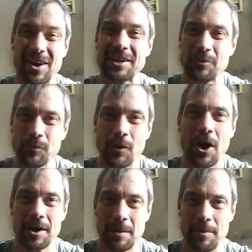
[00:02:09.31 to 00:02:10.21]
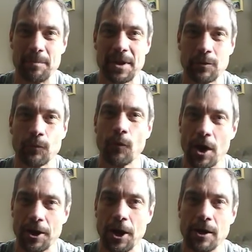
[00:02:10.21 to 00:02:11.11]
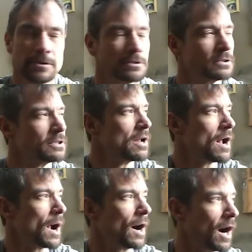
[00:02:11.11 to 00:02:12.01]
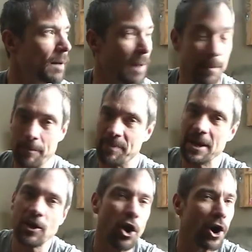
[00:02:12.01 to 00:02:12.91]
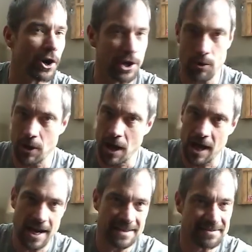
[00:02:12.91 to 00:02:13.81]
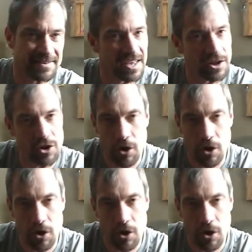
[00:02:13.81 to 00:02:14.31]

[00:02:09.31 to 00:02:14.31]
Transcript: like to run. I'm a big runner. I'm a big cardio guy. I dig